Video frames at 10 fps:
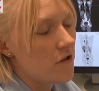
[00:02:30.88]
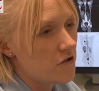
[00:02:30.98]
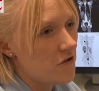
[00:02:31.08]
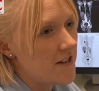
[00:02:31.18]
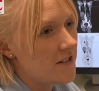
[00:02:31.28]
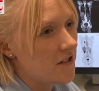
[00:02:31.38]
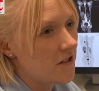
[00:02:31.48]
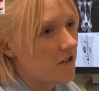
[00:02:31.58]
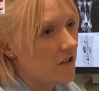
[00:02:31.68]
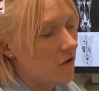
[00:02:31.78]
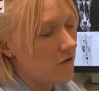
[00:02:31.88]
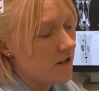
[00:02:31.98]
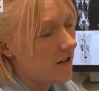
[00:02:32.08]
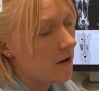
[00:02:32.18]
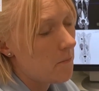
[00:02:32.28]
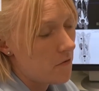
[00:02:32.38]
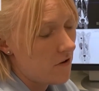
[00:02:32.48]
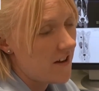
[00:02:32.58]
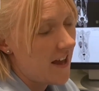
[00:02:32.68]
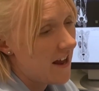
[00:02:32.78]
The tracer looks like a
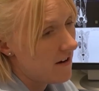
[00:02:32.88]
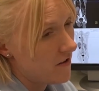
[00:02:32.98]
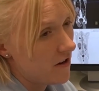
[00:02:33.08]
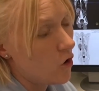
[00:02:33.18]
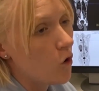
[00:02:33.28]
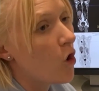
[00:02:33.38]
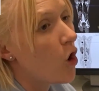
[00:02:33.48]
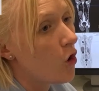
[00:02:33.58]
bright area or